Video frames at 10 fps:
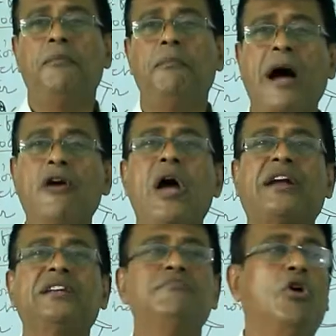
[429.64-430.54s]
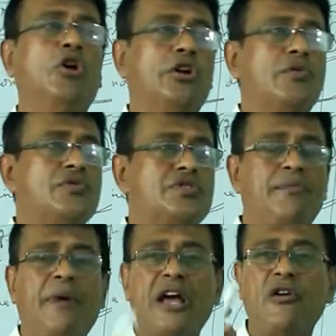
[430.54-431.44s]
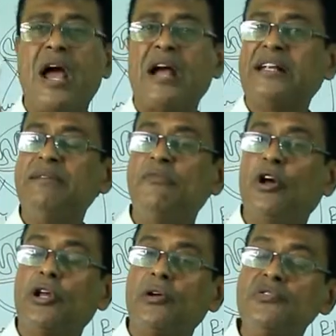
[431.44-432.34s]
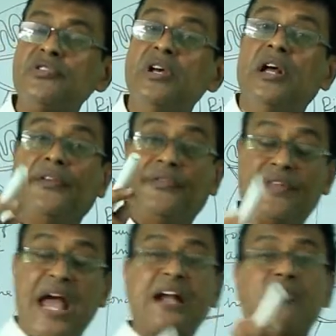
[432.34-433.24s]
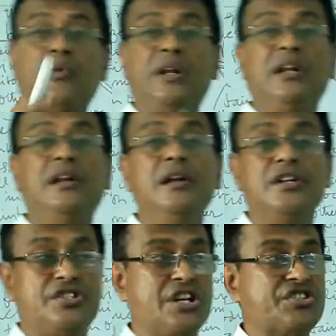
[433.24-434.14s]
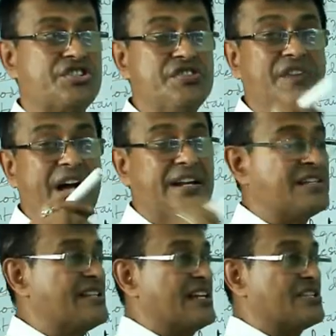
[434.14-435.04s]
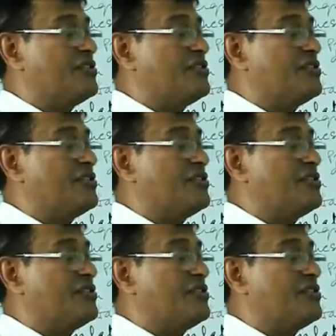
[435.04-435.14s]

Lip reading: bioactive molecules. The bioactive molecules that will just divide the cells. So